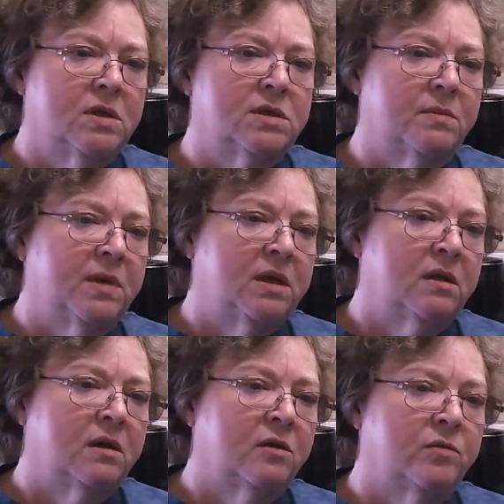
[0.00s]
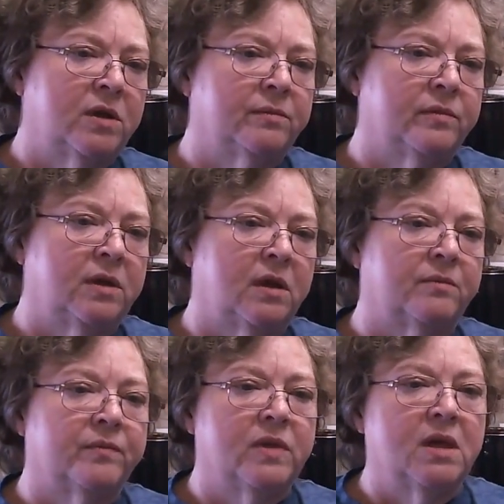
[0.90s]
is that making it all the way?
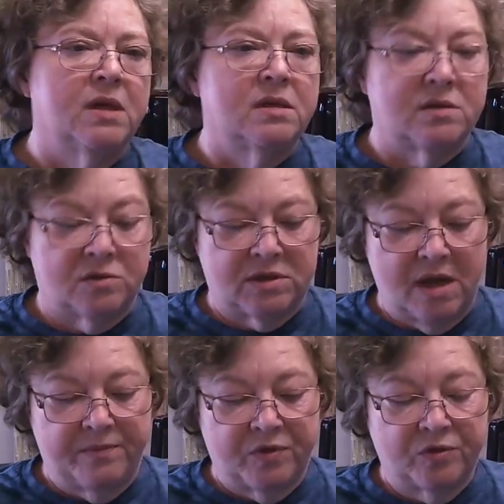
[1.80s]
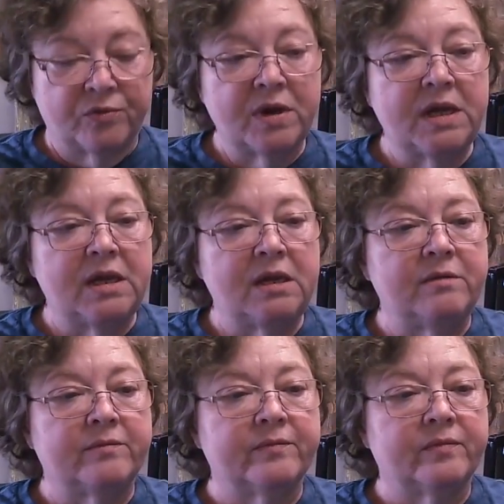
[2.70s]
So step 3
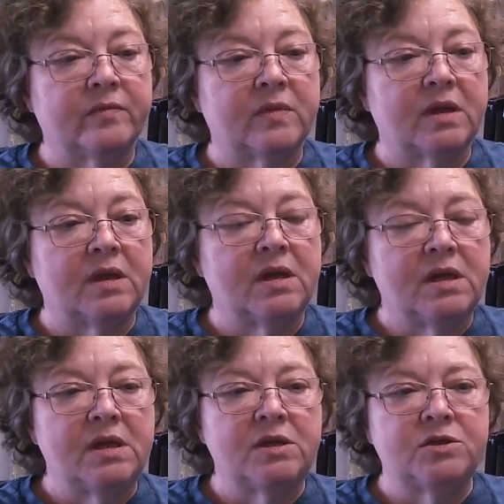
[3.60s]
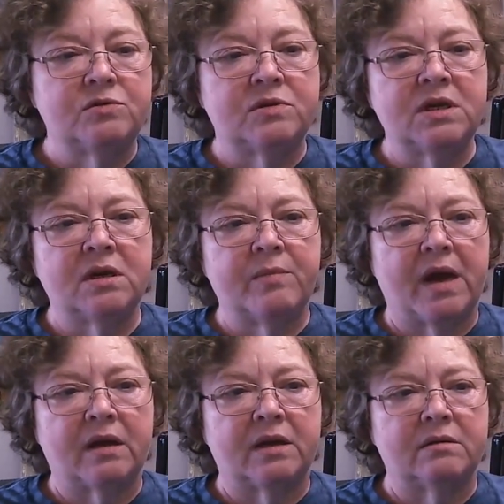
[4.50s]
is you think
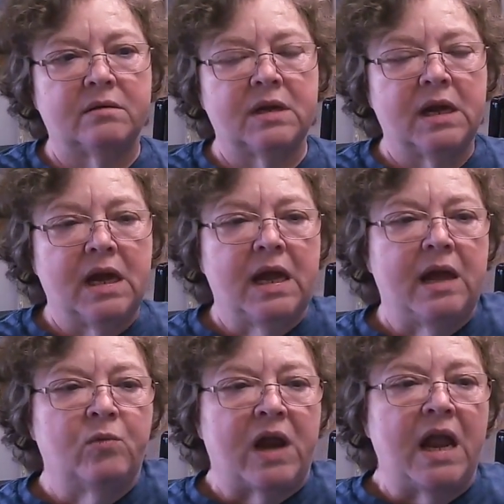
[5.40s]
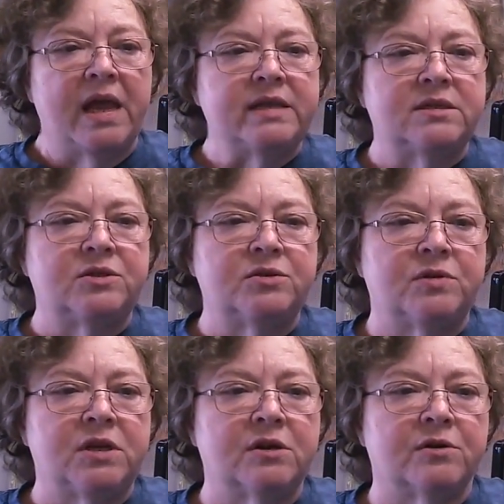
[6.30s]
about it. And what I like to do
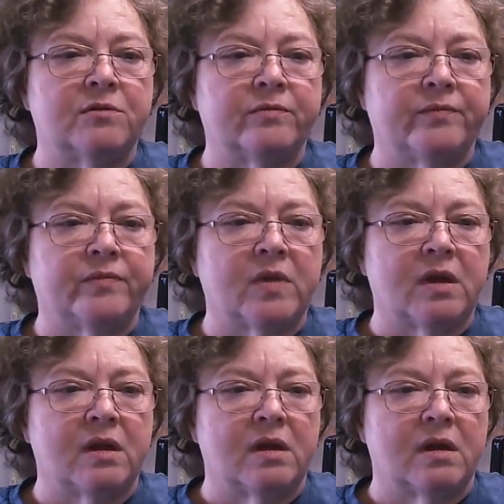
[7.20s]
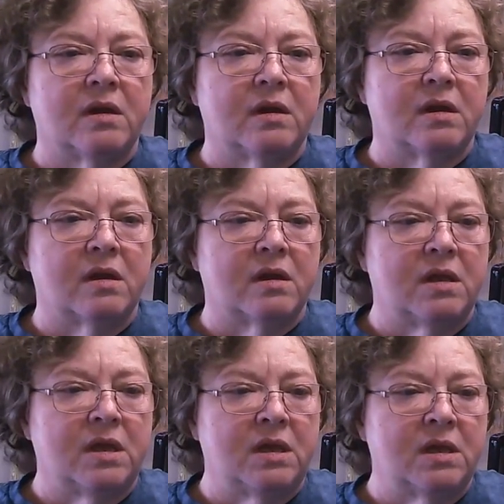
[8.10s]
here
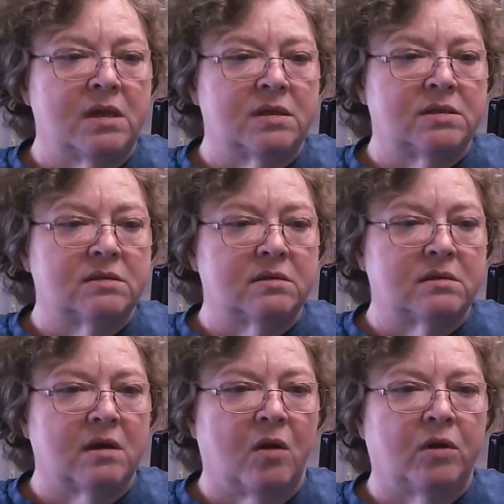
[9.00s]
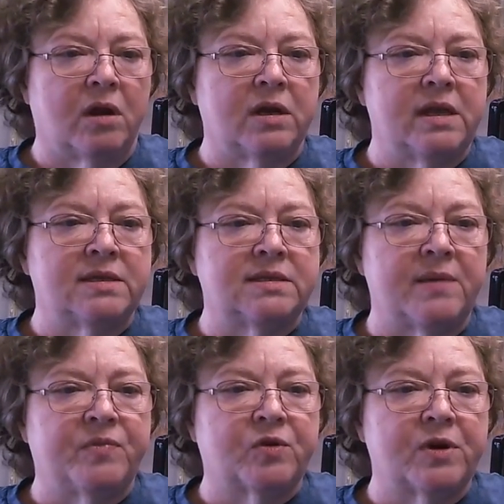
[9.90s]
is, hold on, in
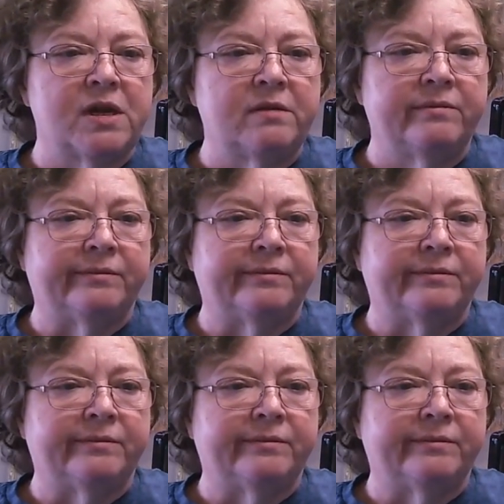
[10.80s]
step 3,